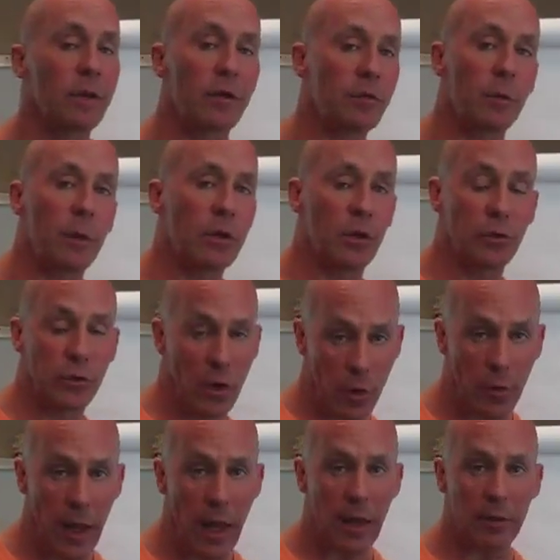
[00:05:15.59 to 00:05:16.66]
Doesn't mean you
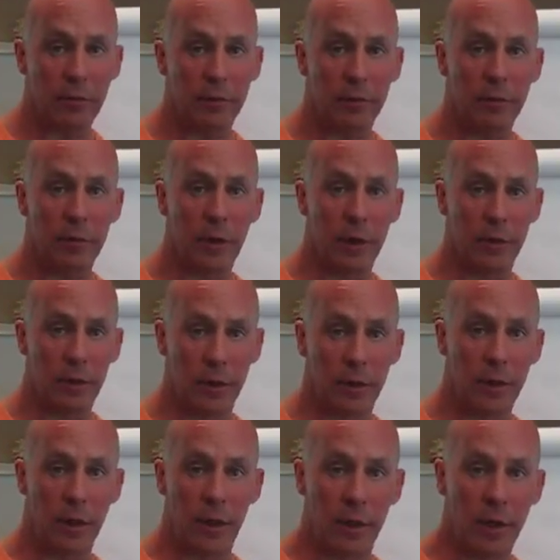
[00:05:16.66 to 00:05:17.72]
don't have
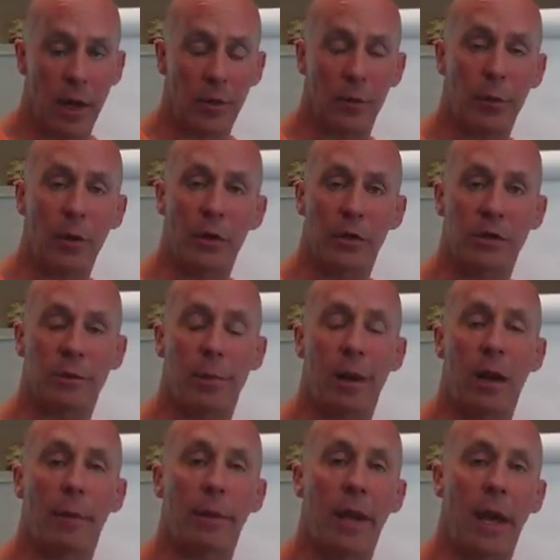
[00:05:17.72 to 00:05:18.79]
an autoimmune, it just may
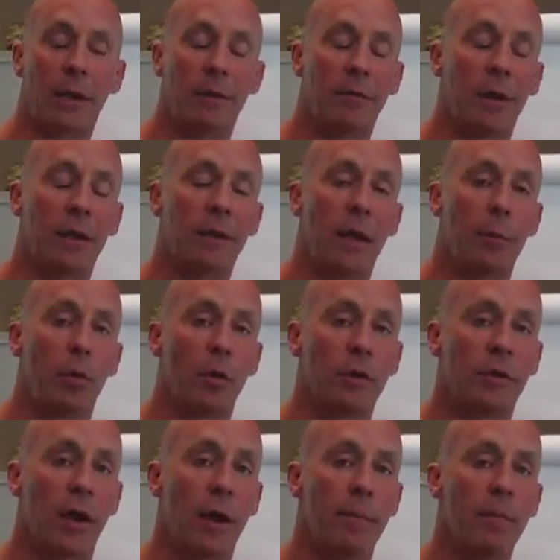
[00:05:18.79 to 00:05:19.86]
not be activated at that point
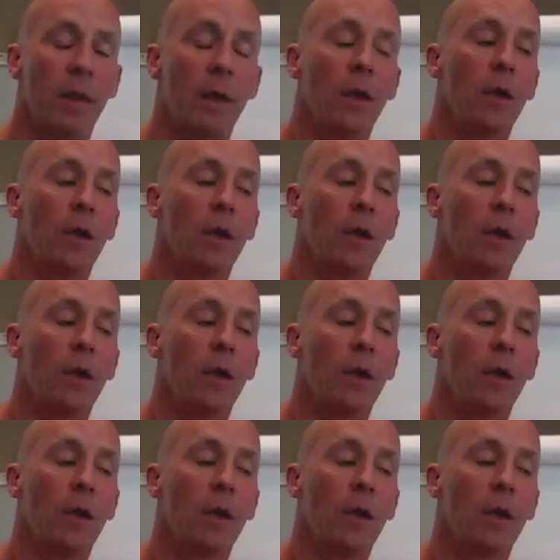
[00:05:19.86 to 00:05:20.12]
in time.